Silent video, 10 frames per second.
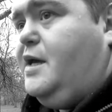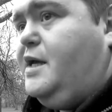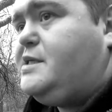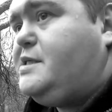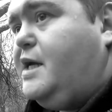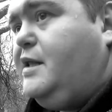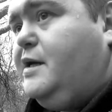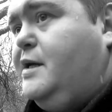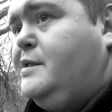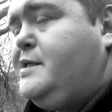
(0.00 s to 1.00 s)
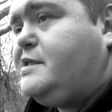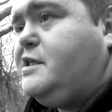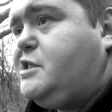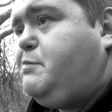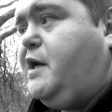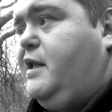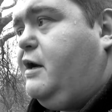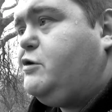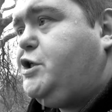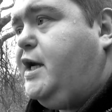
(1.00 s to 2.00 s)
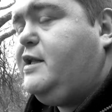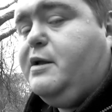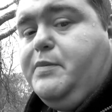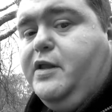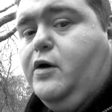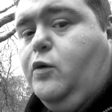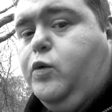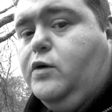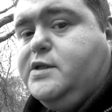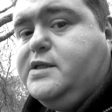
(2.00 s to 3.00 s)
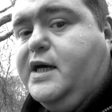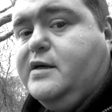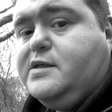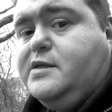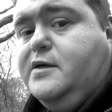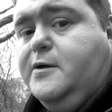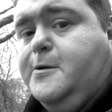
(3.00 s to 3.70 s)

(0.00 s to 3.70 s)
it still doesn't explain how she ended up in the water tanks.